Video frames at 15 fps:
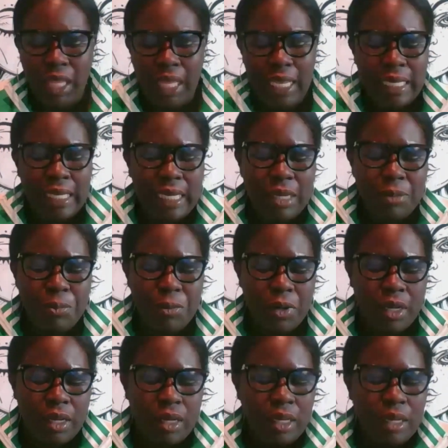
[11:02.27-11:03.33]

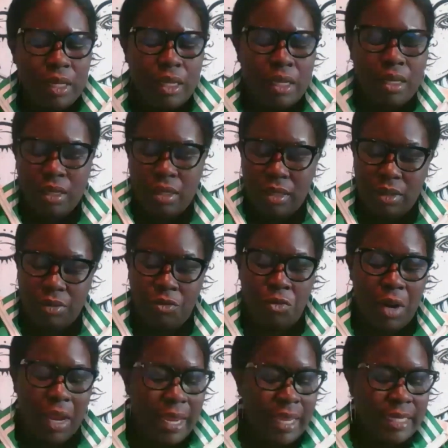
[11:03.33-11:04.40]
Libra,
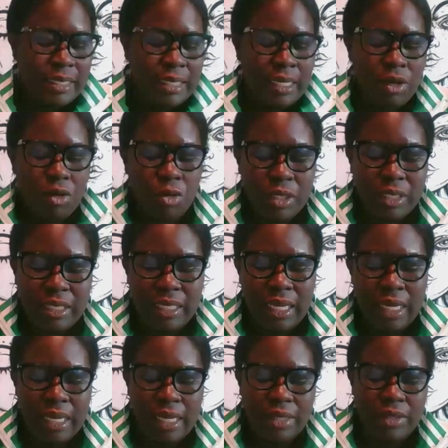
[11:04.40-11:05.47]
rising or
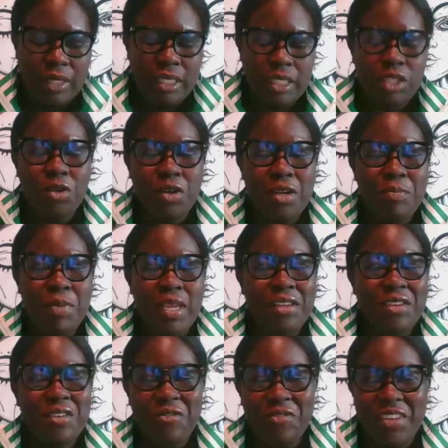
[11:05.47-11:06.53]
sun, this is going to be in
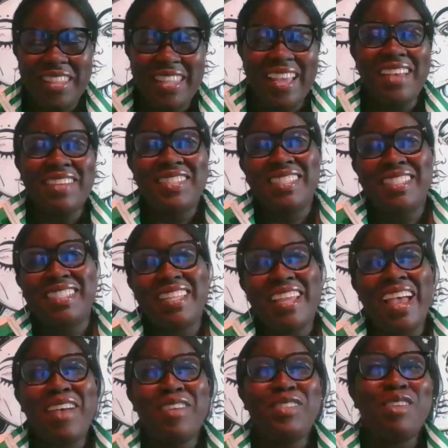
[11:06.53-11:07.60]
your fifth house. This is the
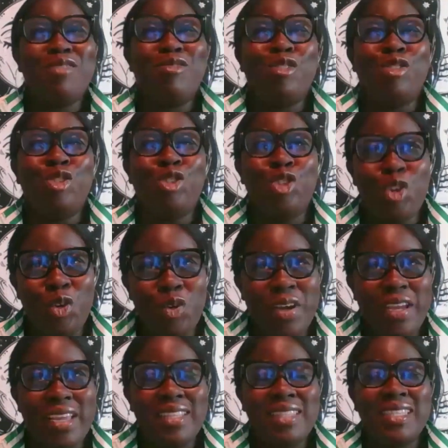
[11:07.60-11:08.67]
house of
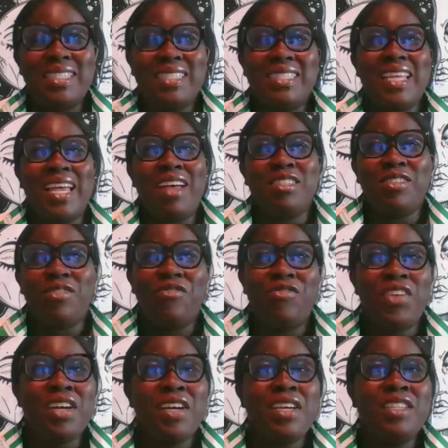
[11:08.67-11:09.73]
joy. This is the house of
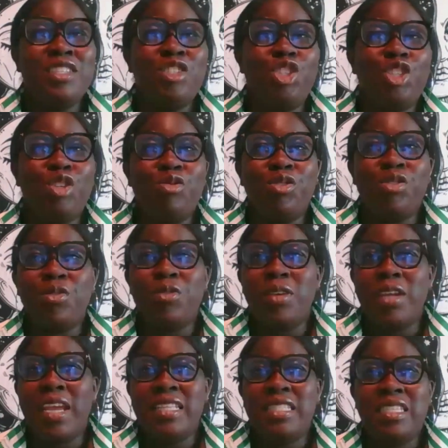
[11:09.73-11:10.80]
fun, children,
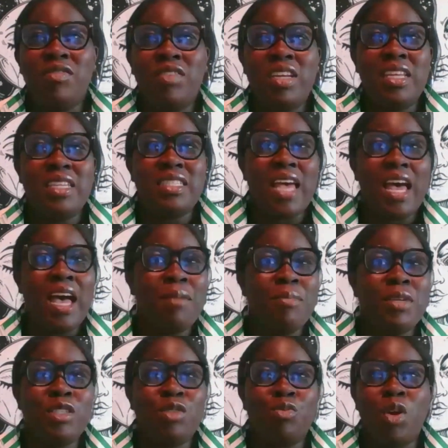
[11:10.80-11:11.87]
creativities,
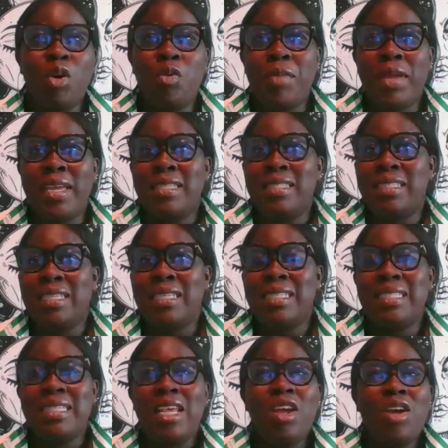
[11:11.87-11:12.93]
hobbies,
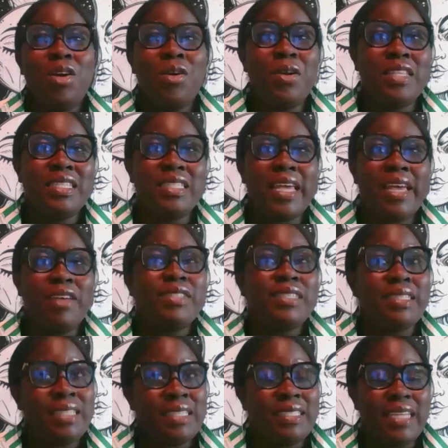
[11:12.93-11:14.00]
romances are in this house.
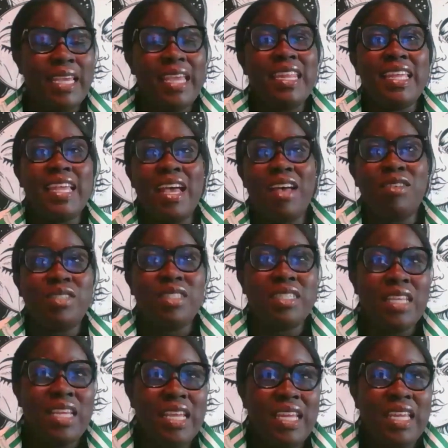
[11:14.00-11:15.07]
The dating house
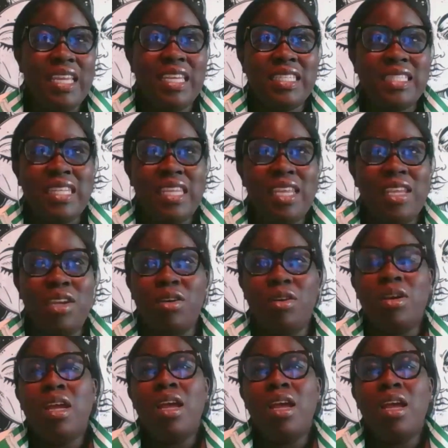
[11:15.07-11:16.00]
is here.